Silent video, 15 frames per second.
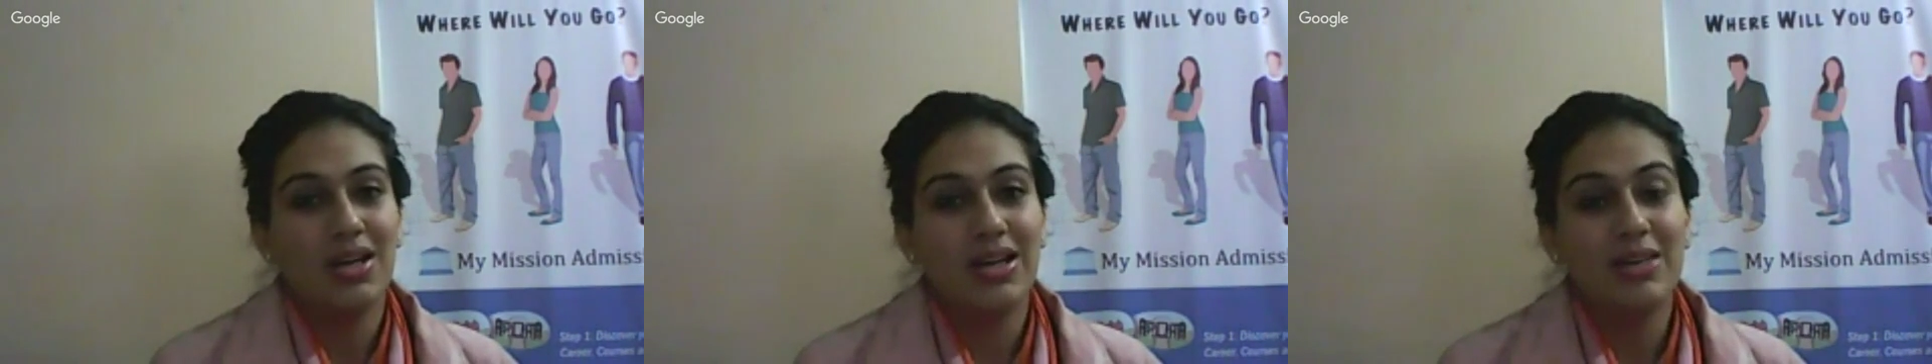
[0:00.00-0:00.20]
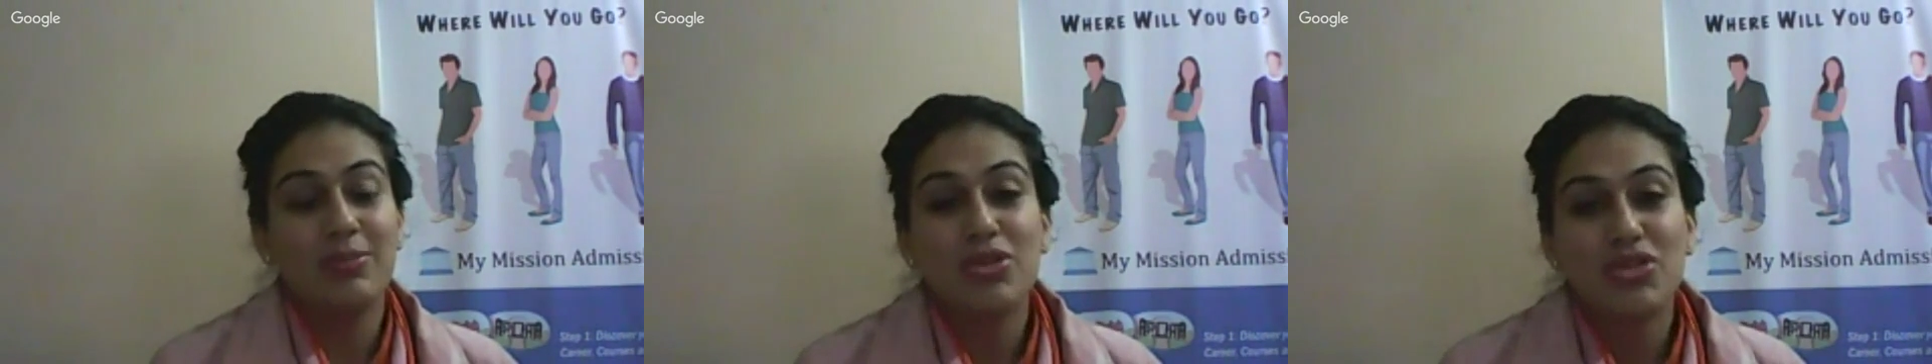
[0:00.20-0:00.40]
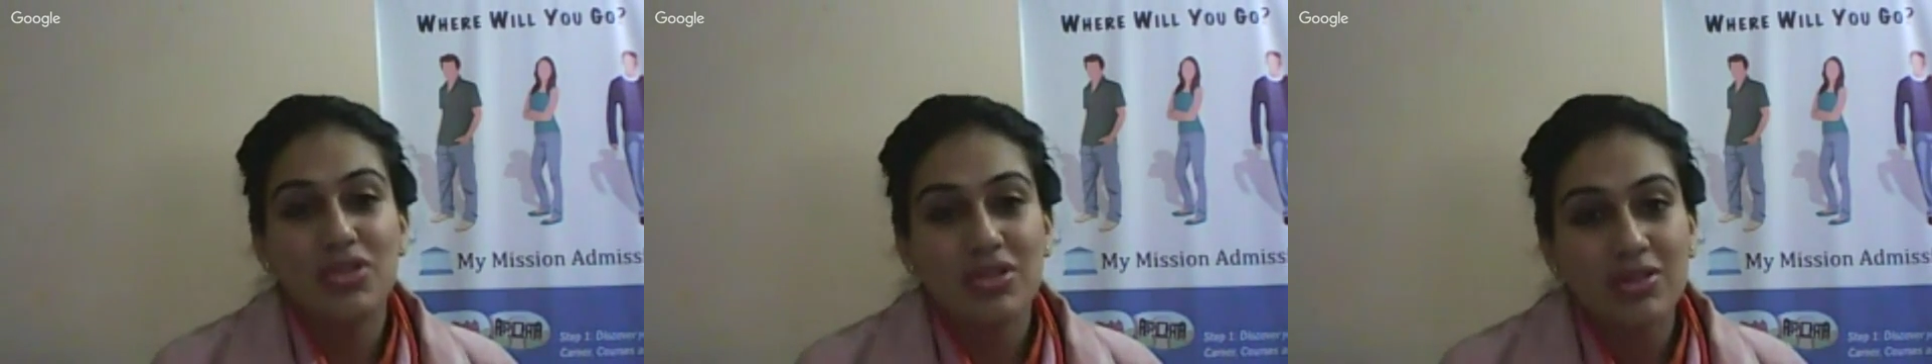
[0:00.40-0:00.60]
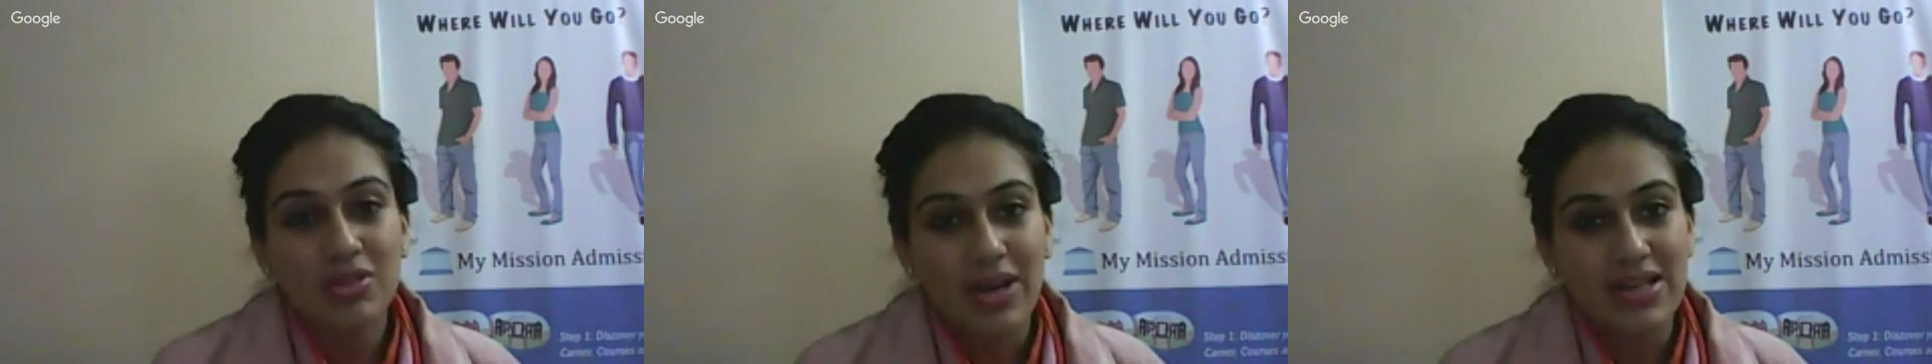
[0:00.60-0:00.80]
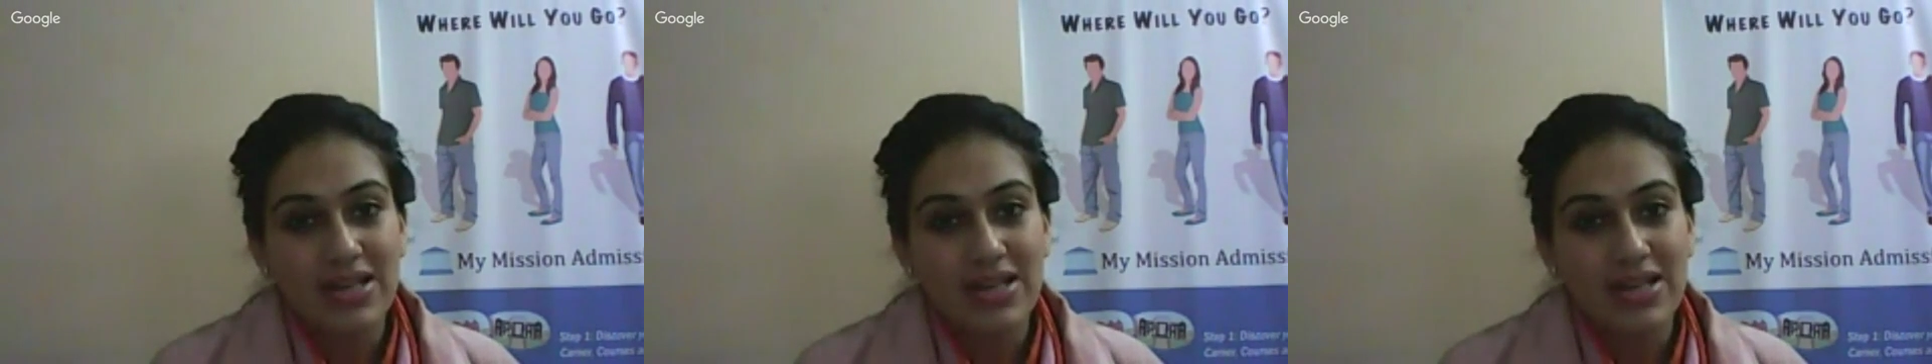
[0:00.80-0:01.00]
admission
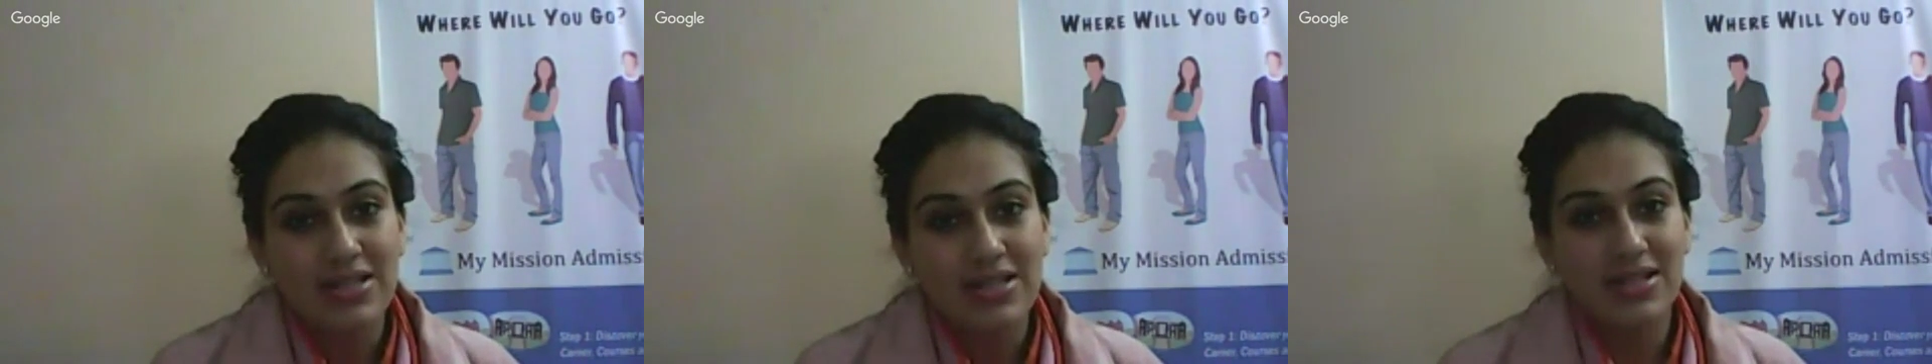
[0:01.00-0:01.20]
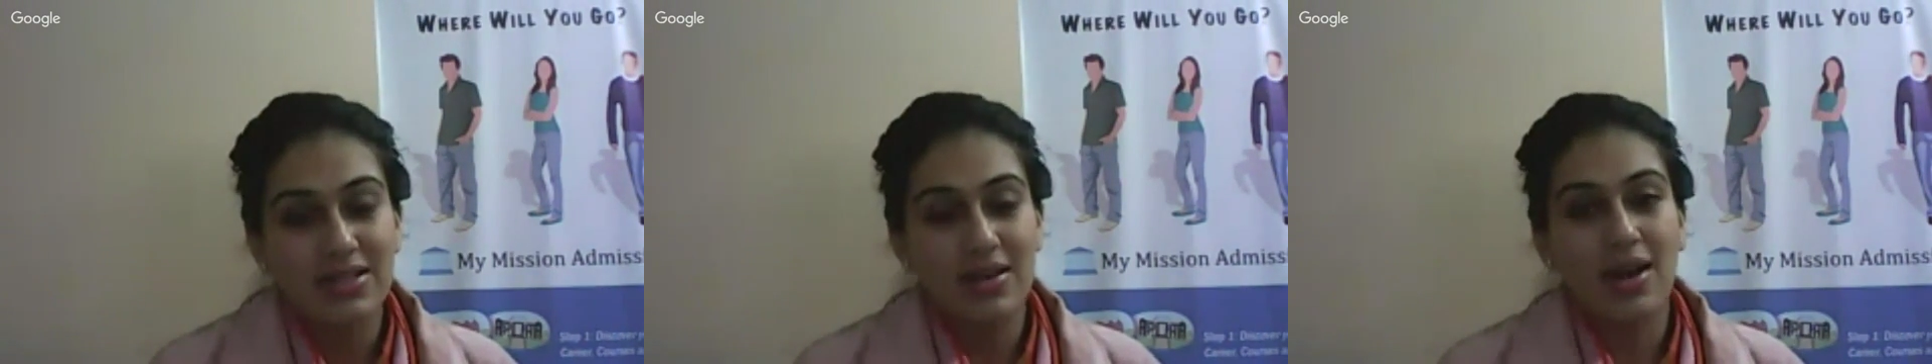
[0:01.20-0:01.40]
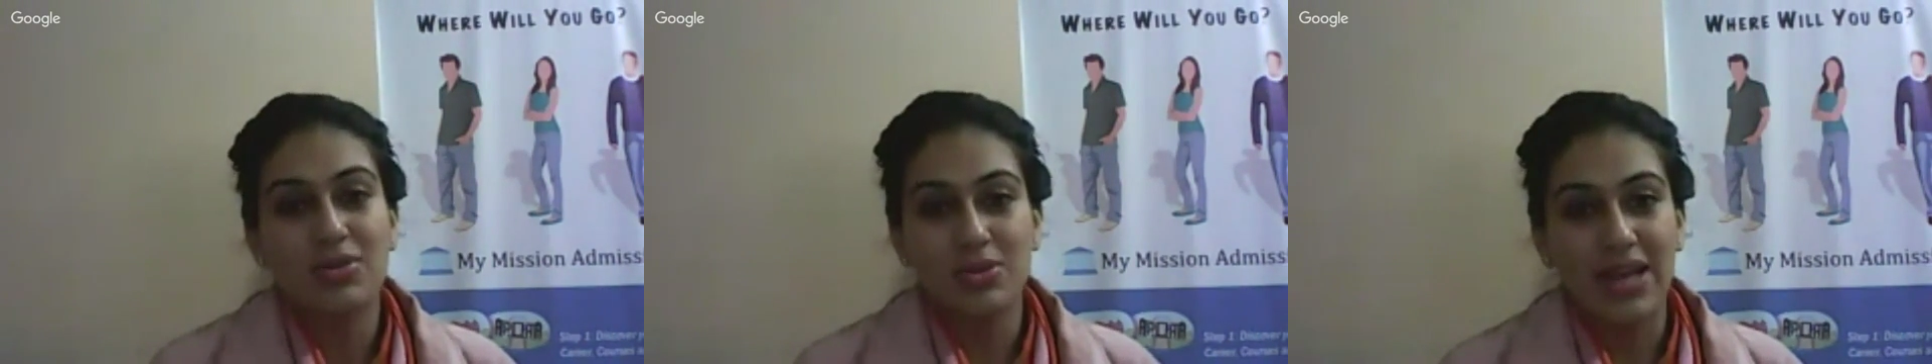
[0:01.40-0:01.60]
criteria, how